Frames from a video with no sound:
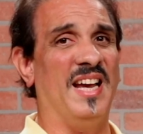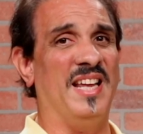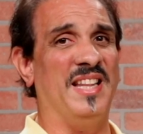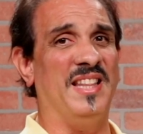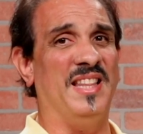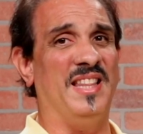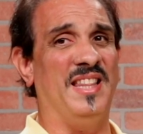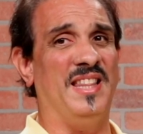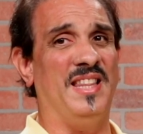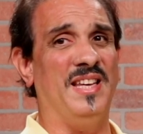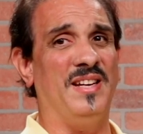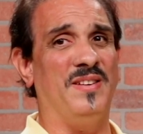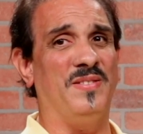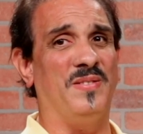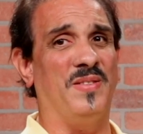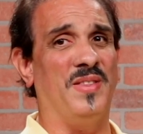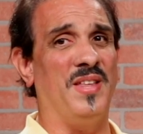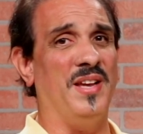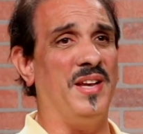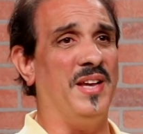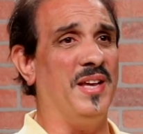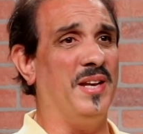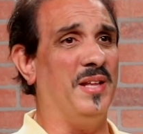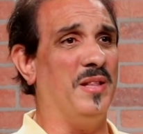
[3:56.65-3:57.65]
and they're
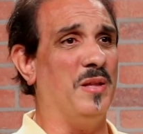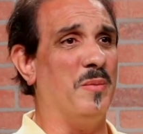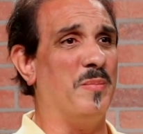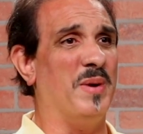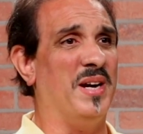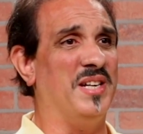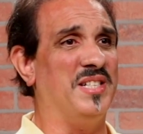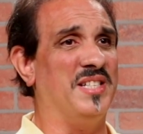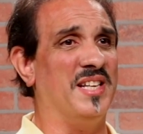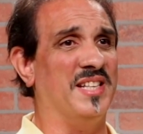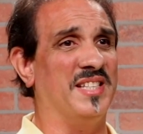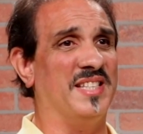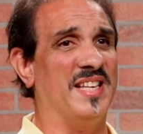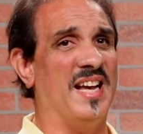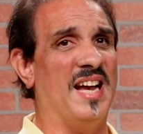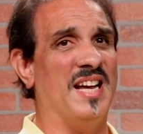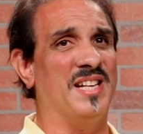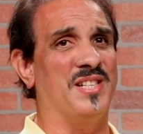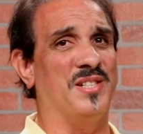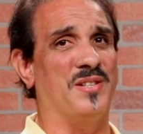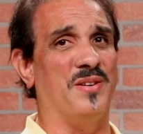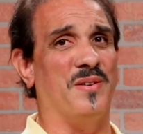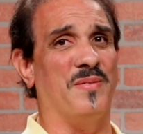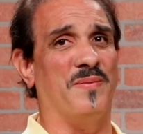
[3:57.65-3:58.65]
thinking in their mind
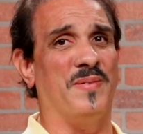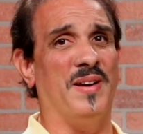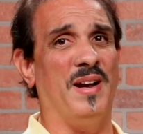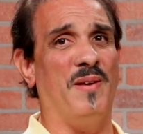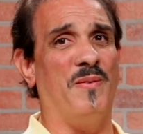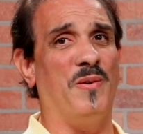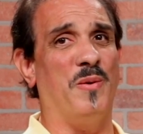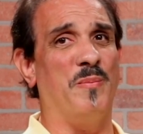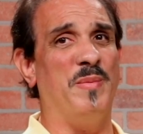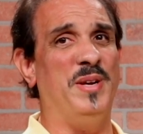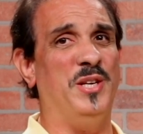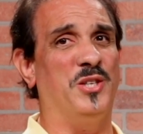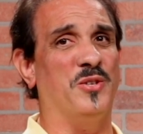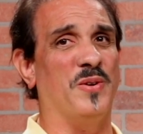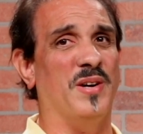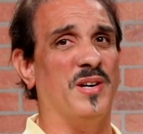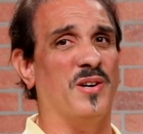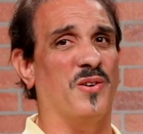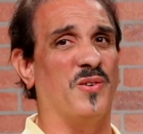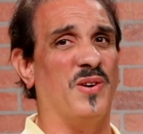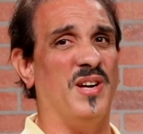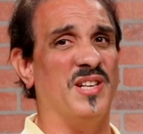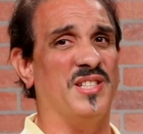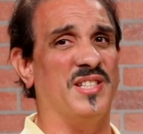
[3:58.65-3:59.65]
disaster. If I were me trying
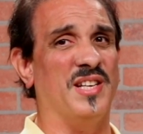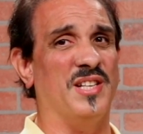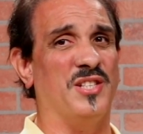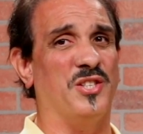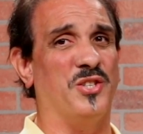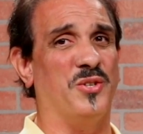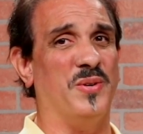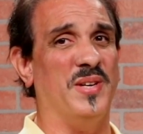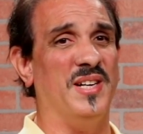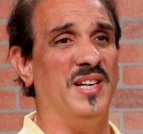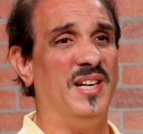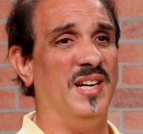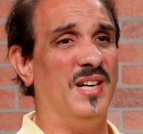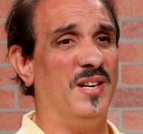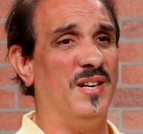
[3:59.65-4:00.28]
to cross that street,